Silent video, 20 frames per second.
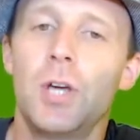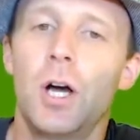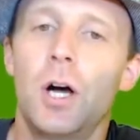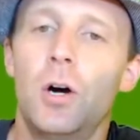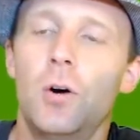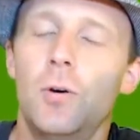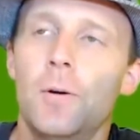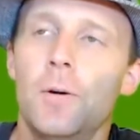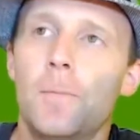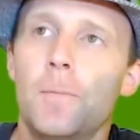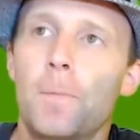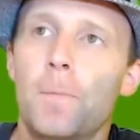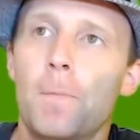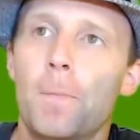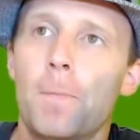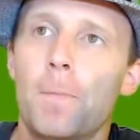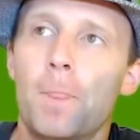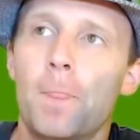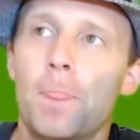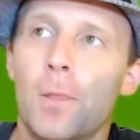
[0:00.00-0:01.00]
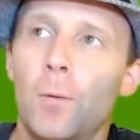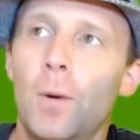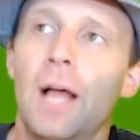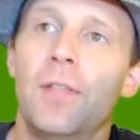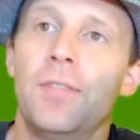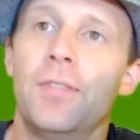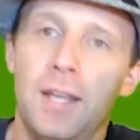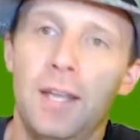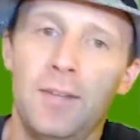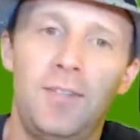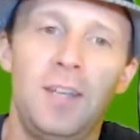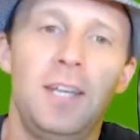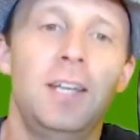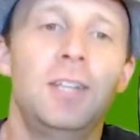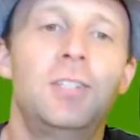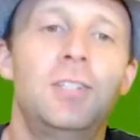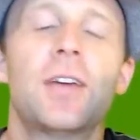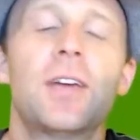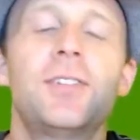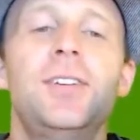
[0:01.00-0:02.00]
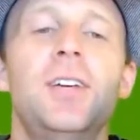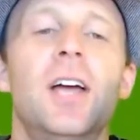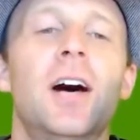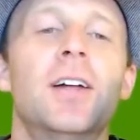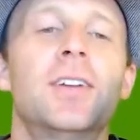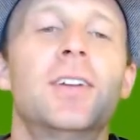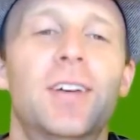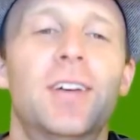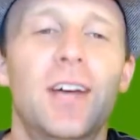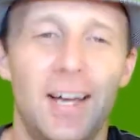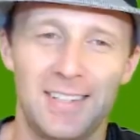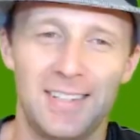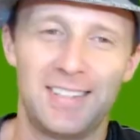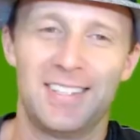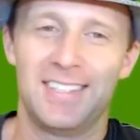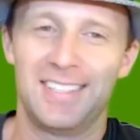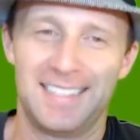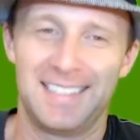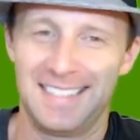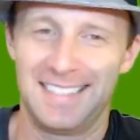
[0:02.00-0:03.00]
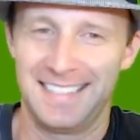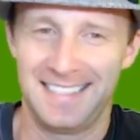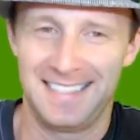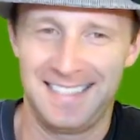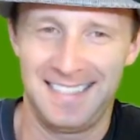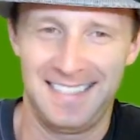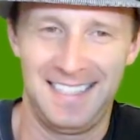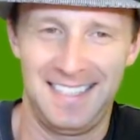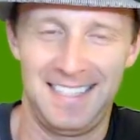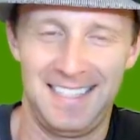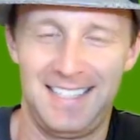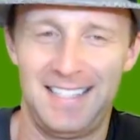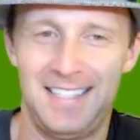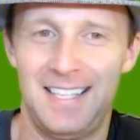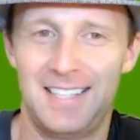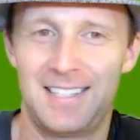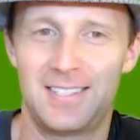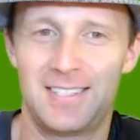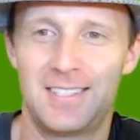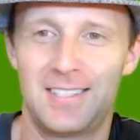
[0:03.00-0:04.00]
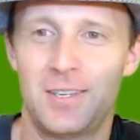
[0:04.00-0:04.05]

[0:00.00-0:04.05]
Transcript: So, well, the the Jesse uncut. It's